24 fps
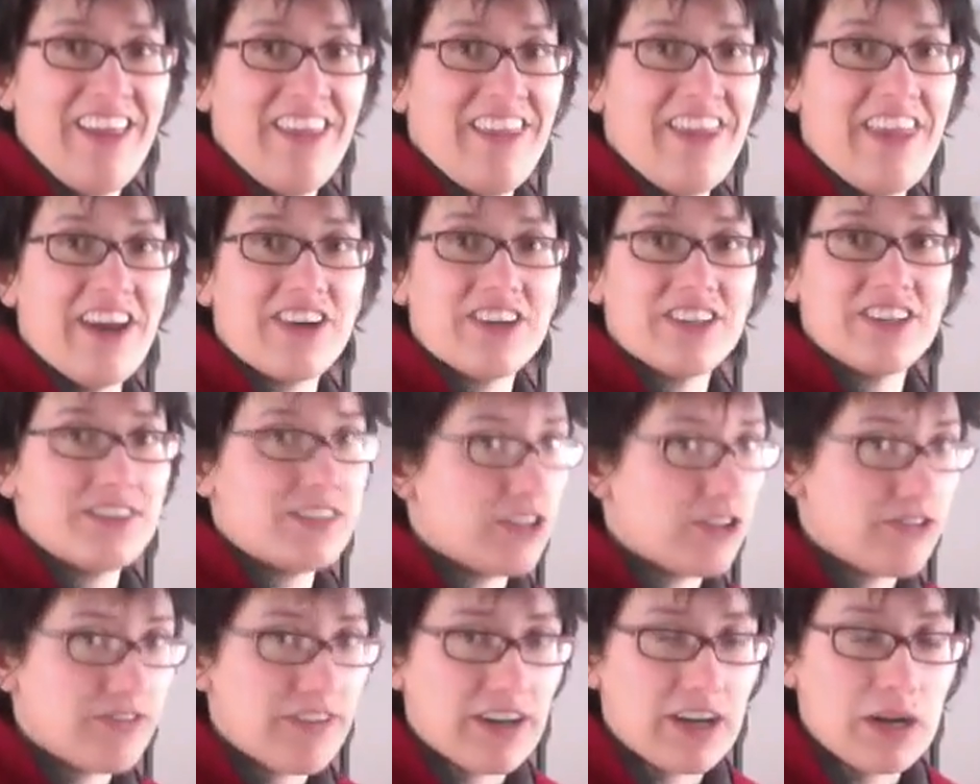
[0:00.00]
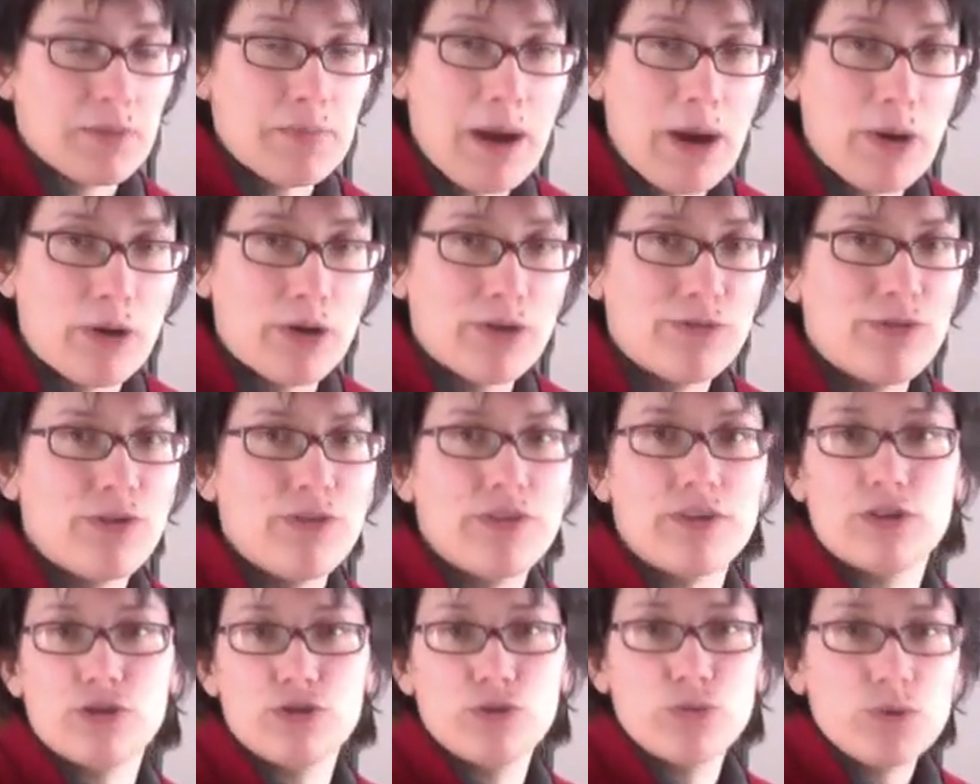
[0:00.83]
They're still very powerful.
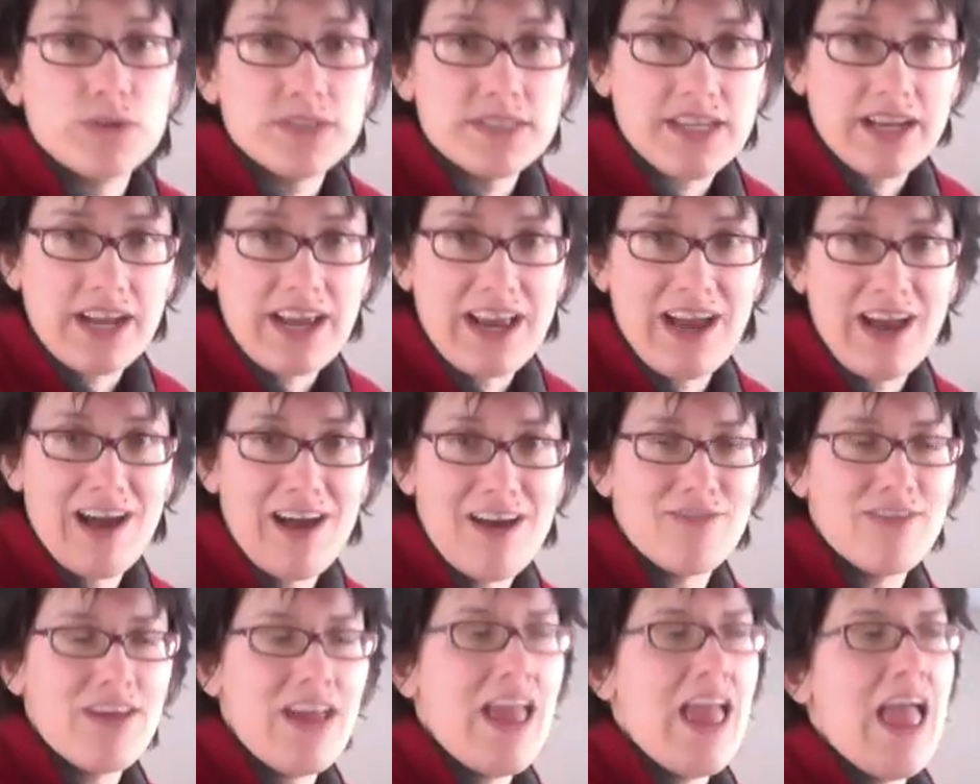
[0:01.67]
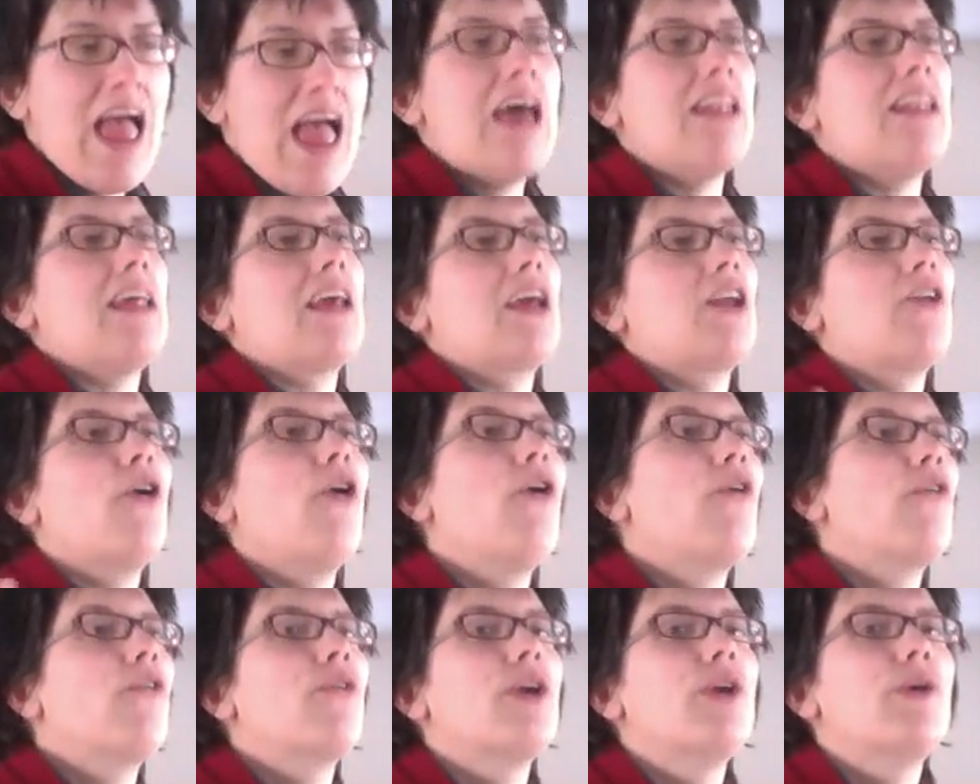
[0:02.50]
They're tools that I have. And I can
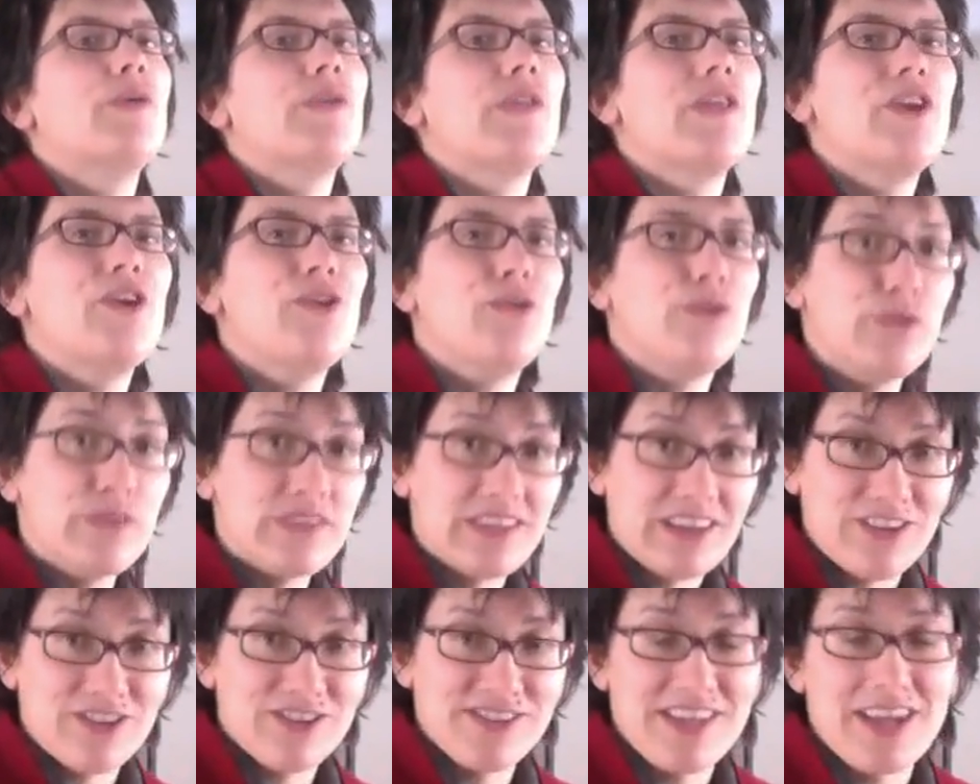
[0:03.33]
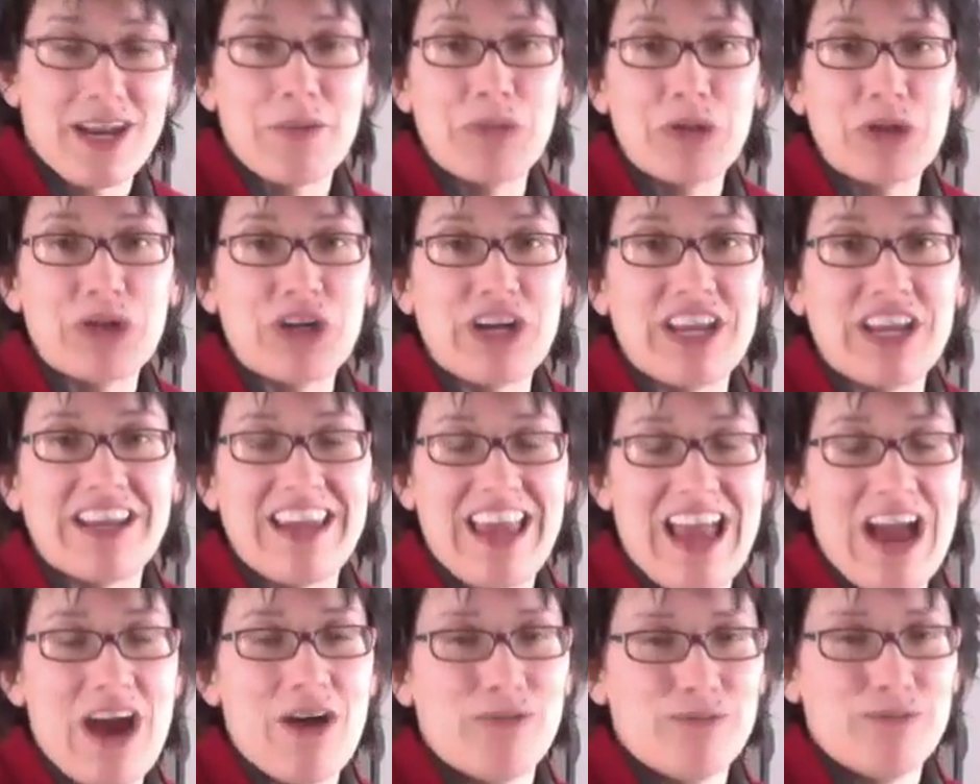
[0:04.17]
also use the new skills that I'm learning
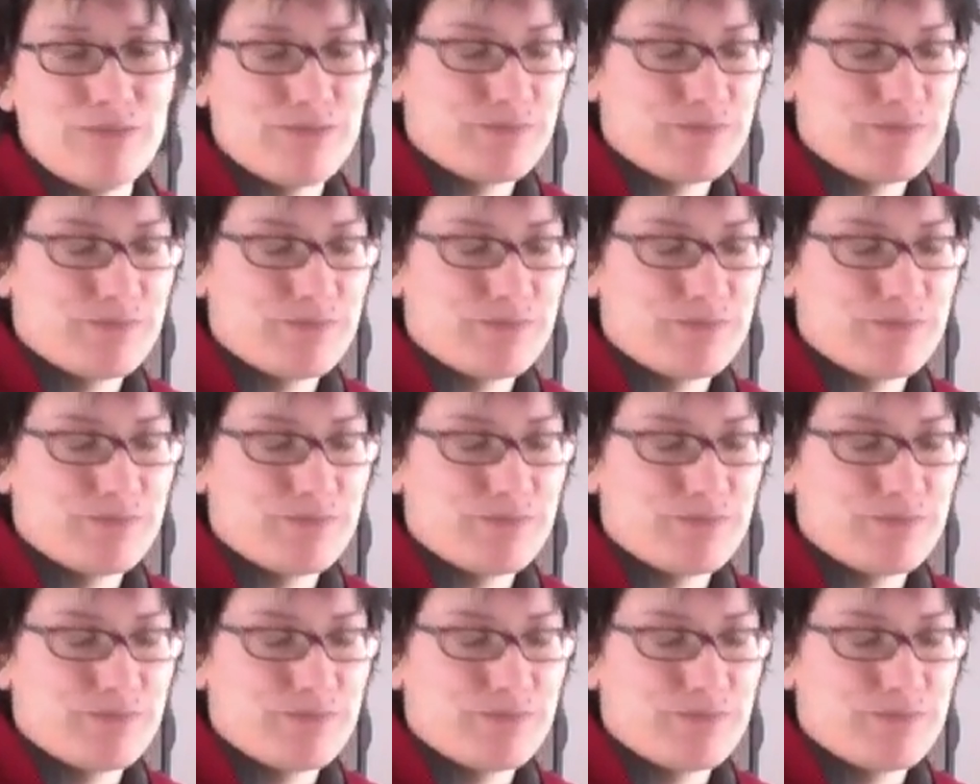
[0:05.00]
now.